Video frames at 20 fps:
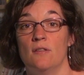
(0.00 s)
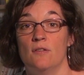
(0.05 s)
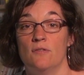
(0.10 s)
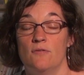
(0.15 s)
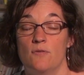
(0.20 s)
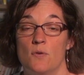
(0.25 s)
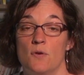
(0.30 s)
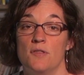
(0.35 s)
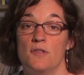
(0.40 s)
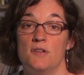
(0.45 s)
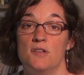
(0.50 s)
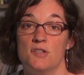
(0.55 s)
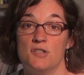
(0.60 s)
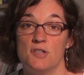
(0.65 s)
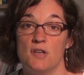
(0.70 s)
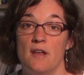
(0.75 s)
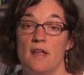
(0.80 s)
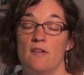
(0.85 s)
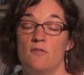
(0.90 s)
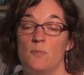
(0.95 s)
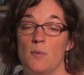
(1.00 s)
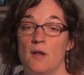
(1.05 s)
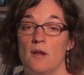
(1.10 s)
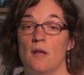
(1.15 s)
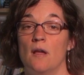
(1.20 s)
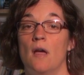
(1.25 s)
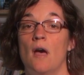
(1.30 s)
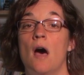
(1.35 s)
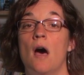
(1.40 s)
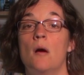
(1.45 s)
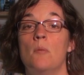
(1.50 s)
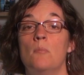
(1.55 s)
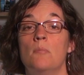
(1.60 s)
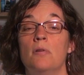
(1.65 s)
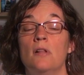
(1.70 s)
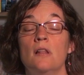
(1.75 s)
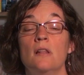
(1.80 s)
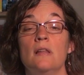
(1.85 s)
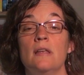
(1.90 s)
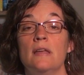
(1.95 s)
the fourth edition have been
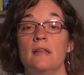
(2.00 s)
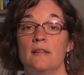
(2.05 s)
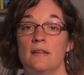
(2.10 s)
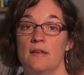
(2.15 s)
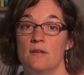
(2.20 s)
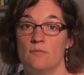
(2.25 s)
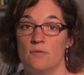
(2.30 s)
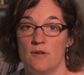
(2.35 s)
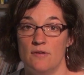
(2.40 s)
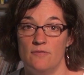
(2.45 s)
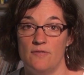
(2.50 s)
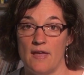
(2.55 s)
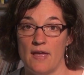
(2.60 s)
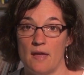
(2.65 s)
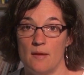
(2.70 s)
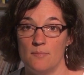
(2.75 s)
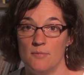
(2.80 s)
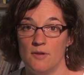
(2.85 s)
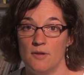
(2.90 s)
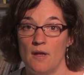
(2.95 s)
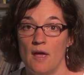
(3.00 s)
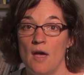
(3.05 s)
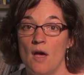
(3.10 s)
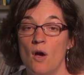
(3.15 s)
completely revamped.